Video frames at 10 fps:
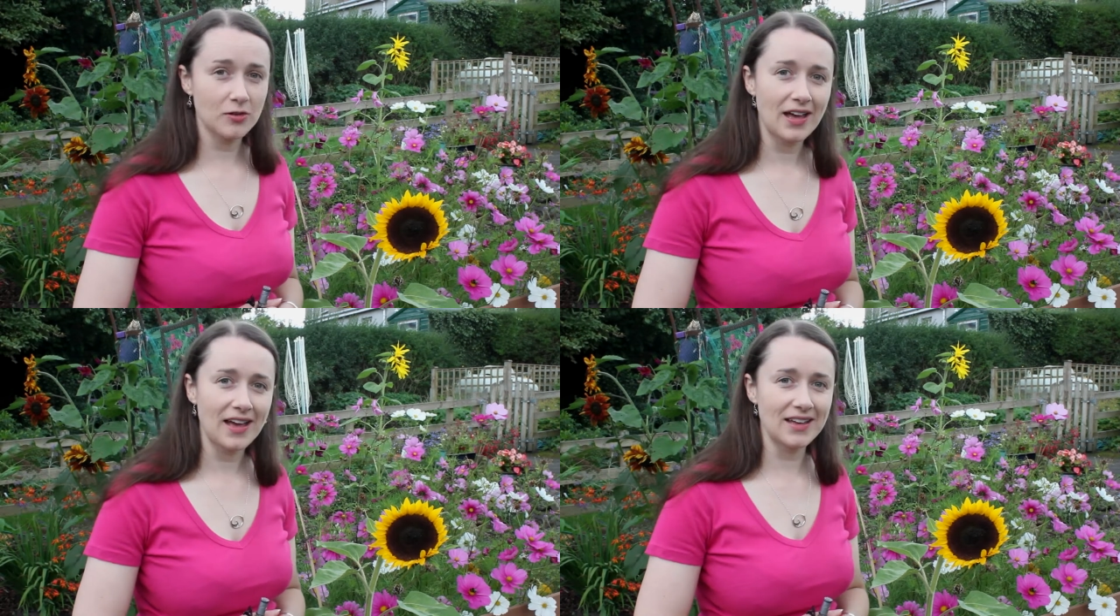
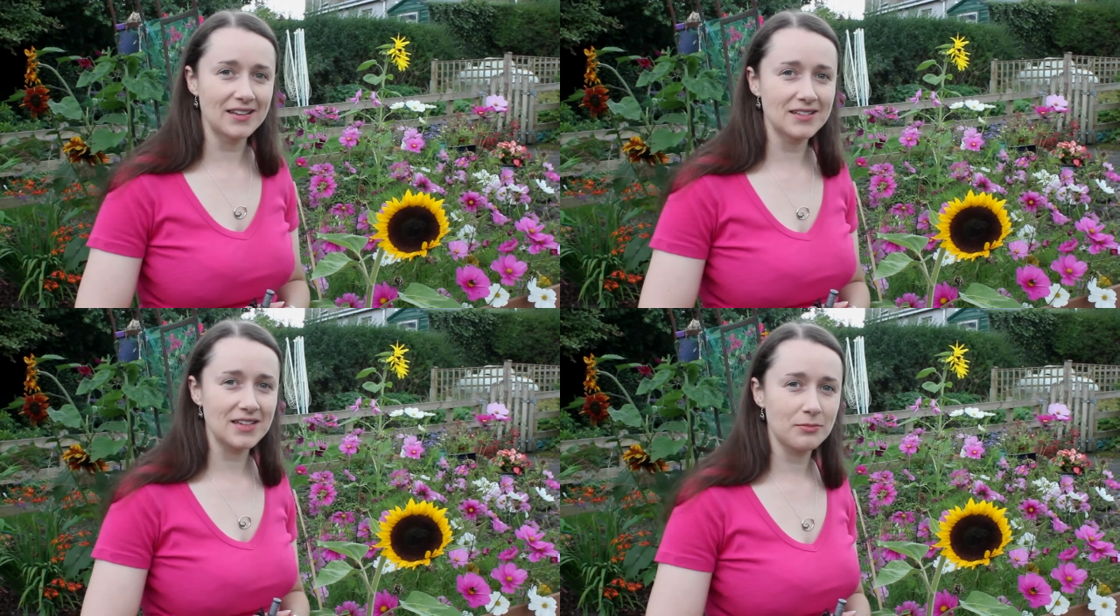
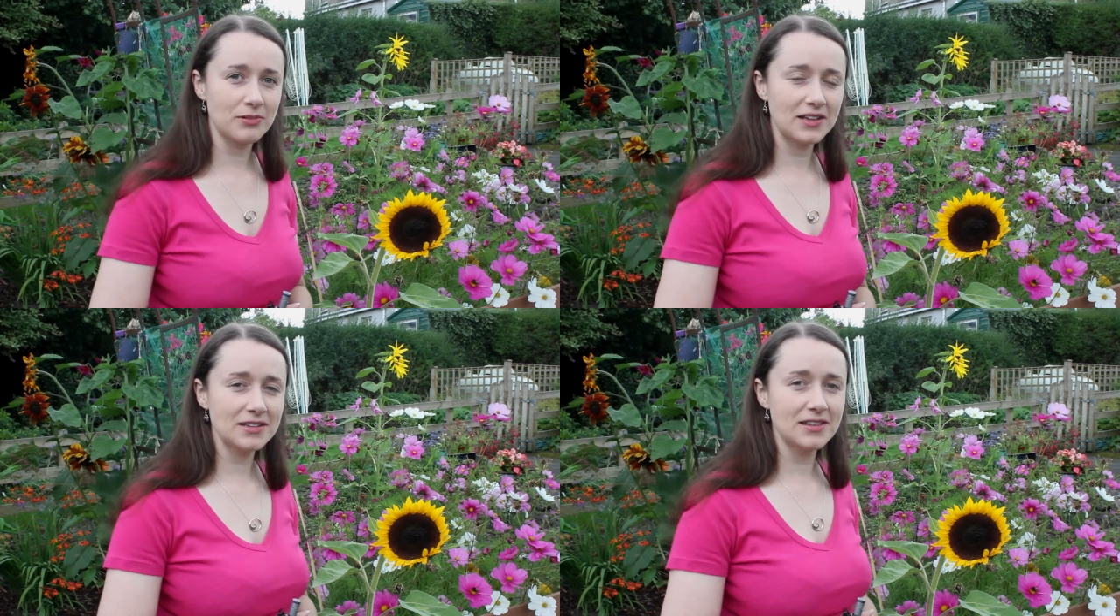and I
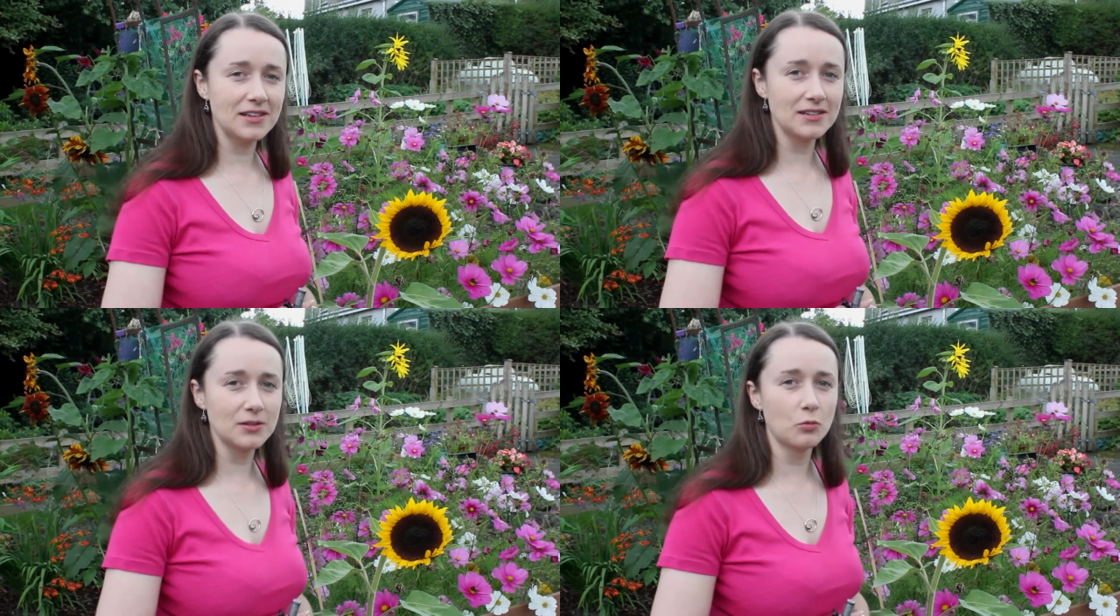planted
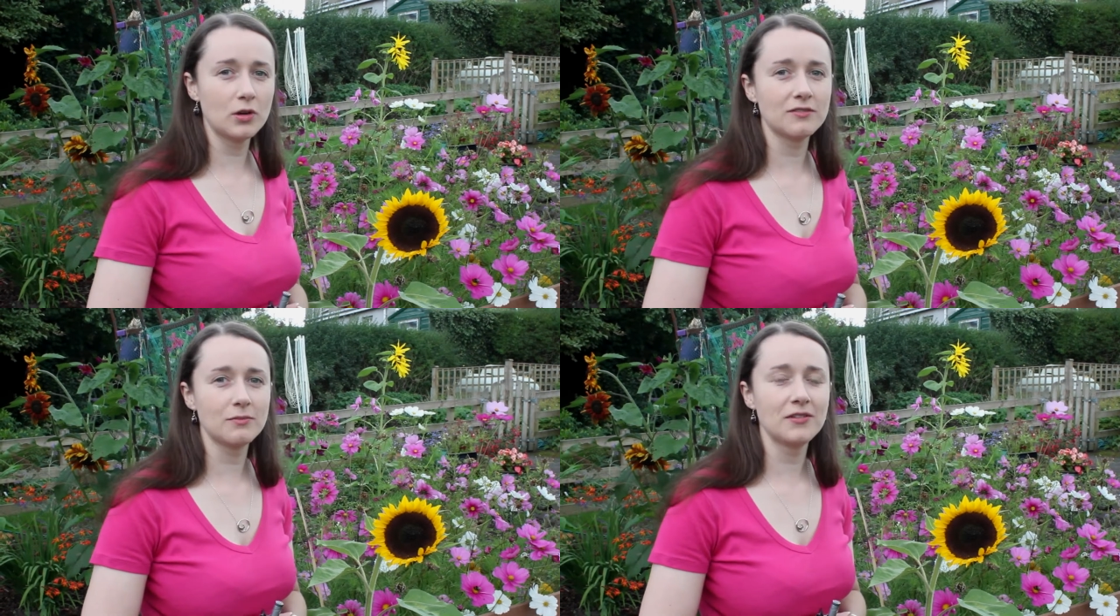these in one
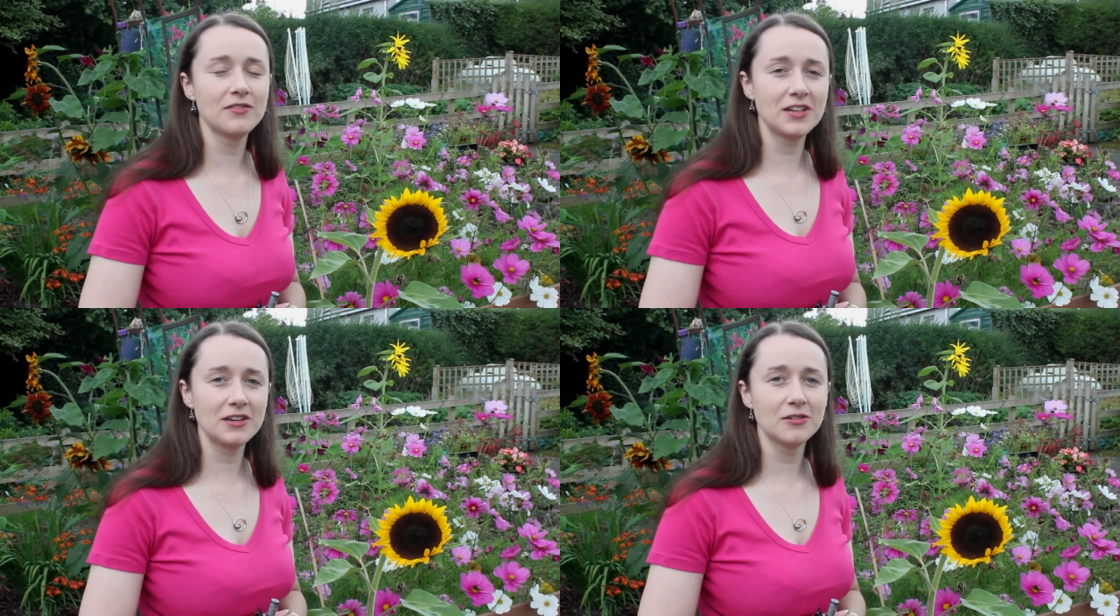of my
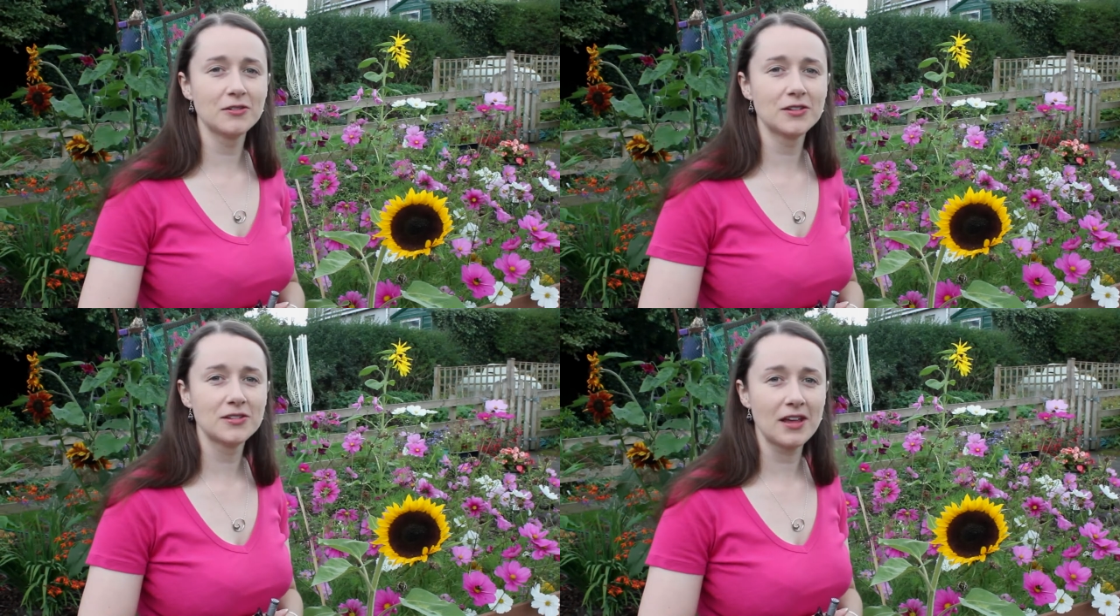
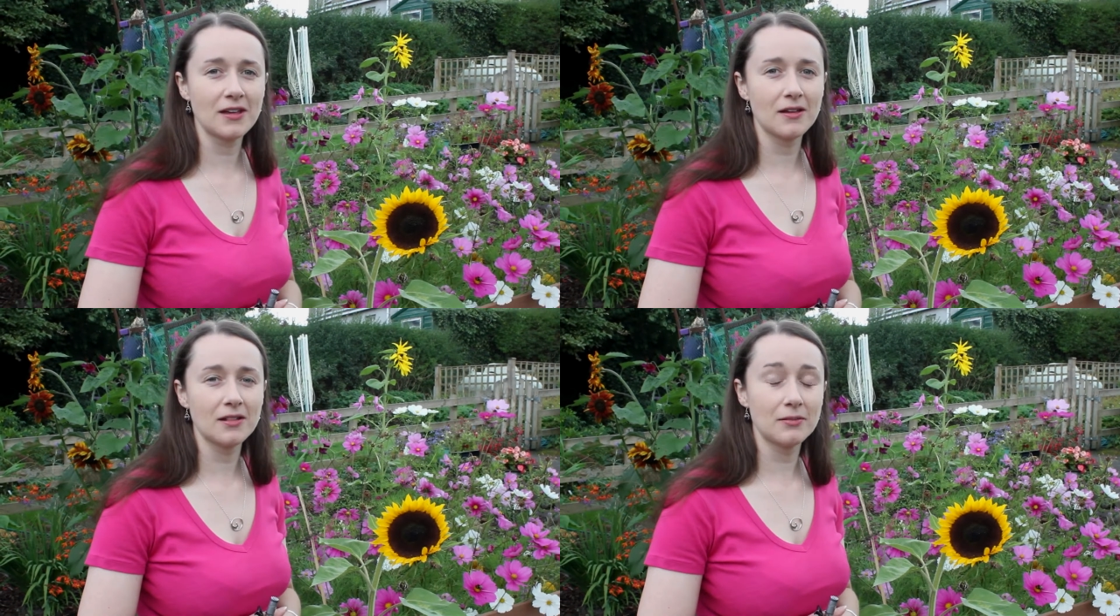videos
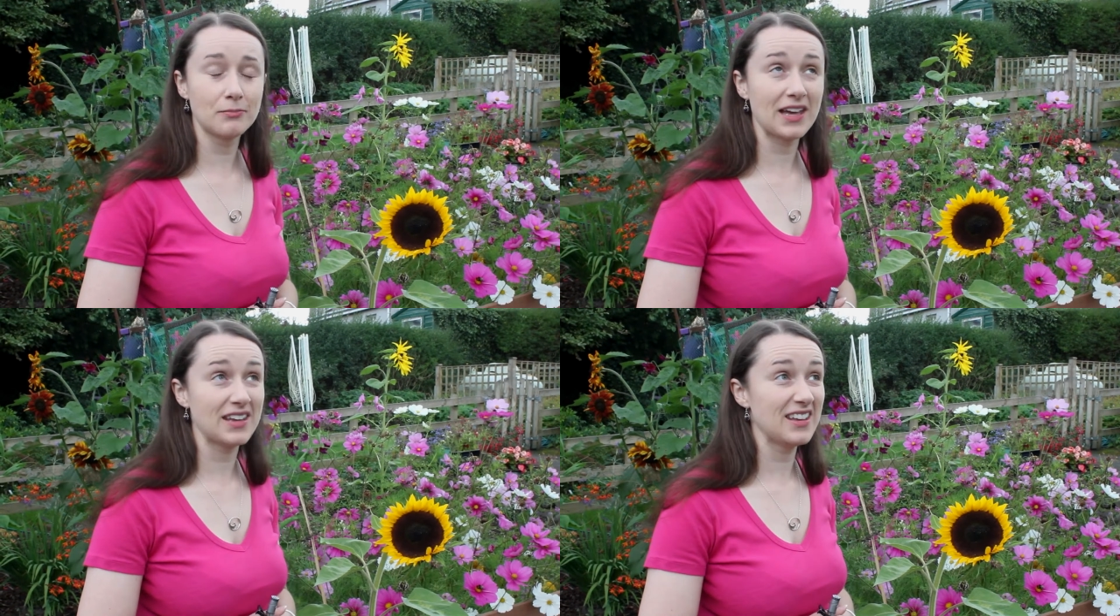
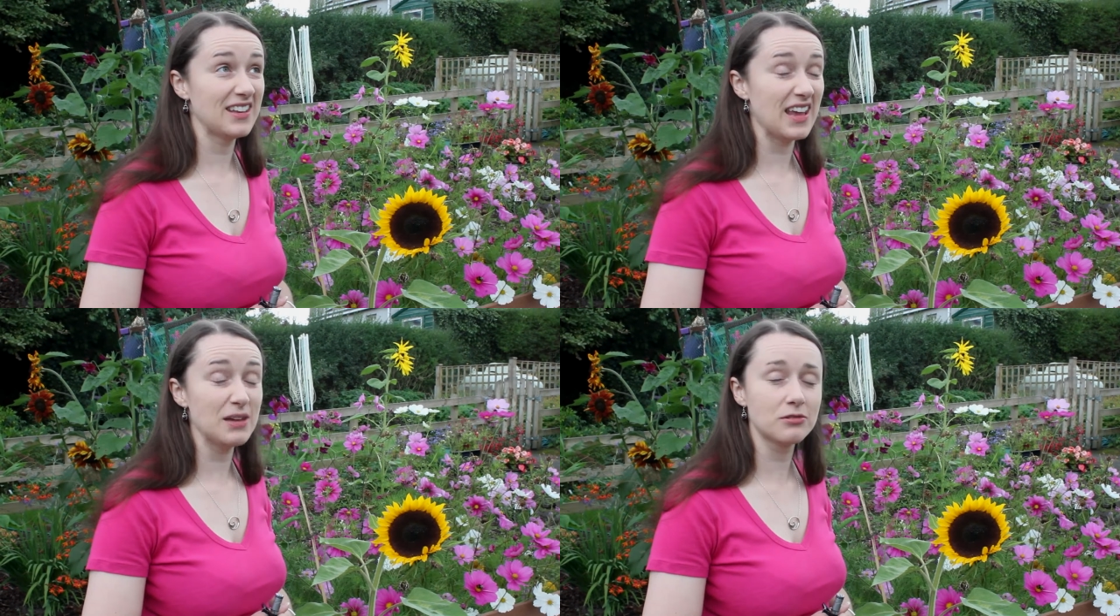back in
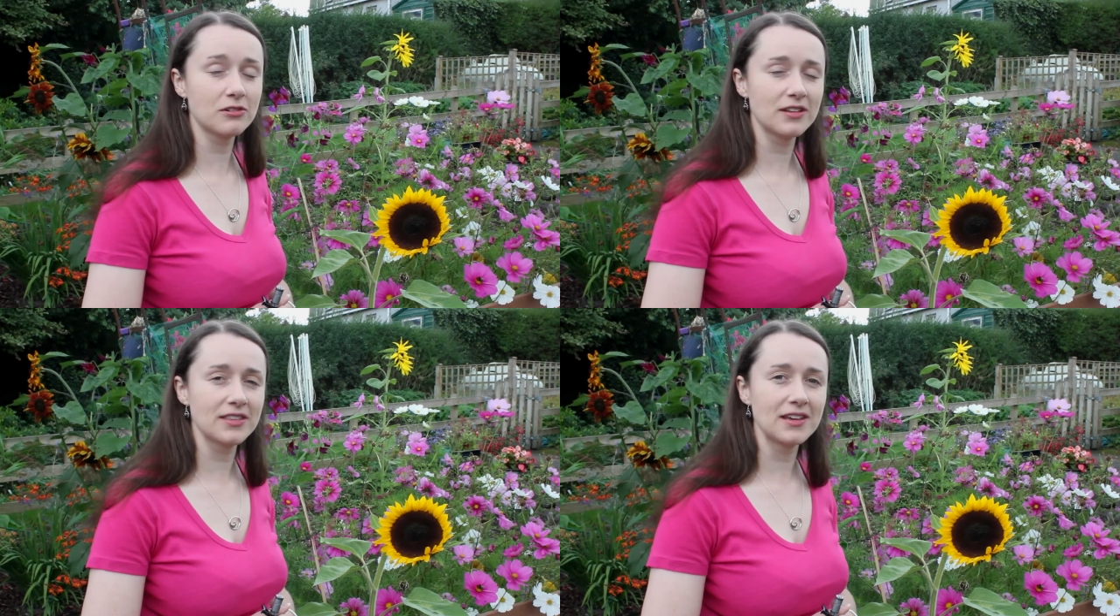April,
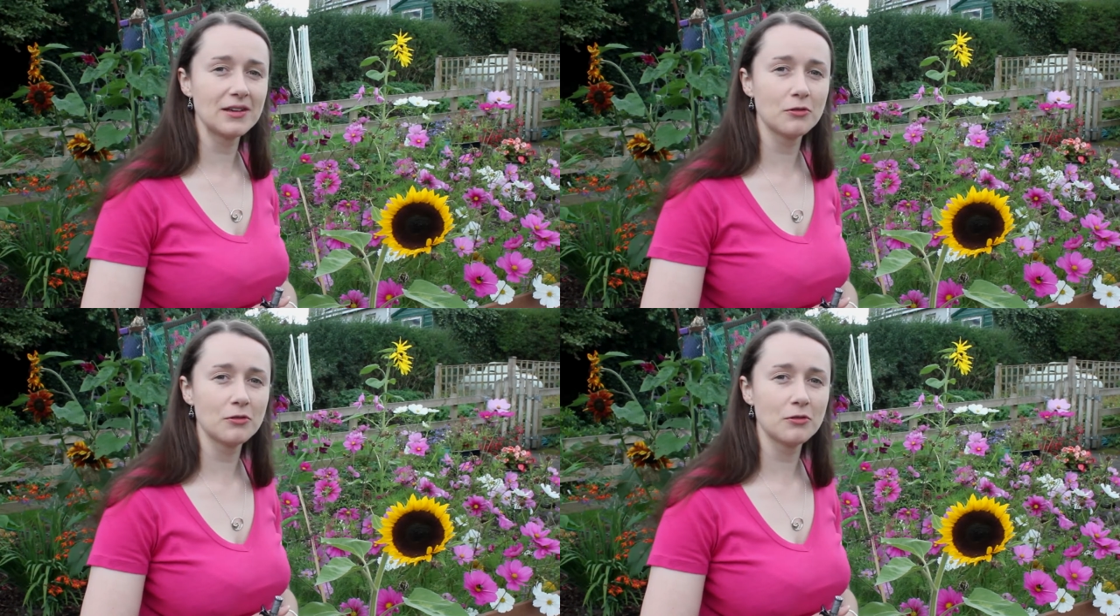I think it